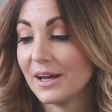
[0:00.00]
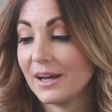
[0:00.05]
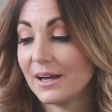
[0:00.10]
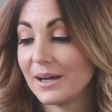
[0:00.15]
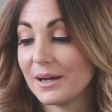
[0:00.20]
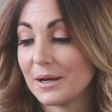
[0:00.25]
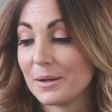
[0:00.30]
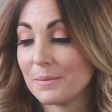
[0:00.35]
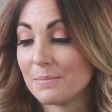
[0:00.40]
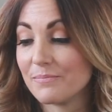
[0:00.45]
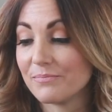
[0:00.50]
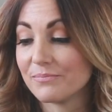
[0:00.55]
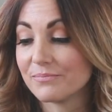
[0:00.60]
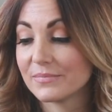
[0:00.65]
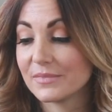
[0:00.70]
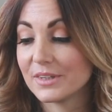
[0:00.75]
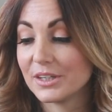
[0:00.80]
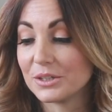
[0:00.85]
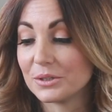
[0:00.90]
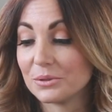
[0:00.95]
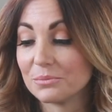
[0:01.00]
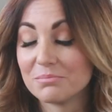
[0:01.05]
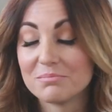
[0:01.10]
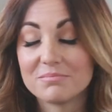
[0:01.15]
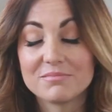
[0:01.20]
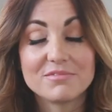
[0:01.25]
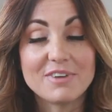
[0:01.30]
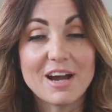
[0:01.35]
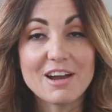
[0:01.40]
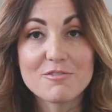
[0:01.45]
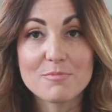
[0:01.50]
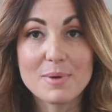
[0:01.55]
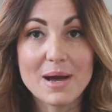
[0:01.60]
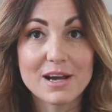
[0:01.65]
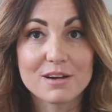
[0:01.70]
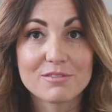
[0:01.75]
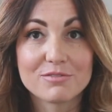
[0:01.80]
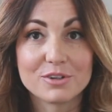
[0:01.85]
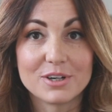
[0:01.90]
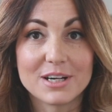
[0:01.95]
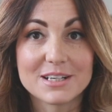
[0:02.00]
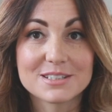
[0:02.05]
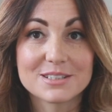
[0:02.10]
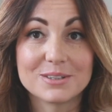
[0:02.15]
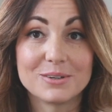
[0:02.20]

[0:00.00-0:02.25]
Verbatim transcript: um, you know, five pack for us.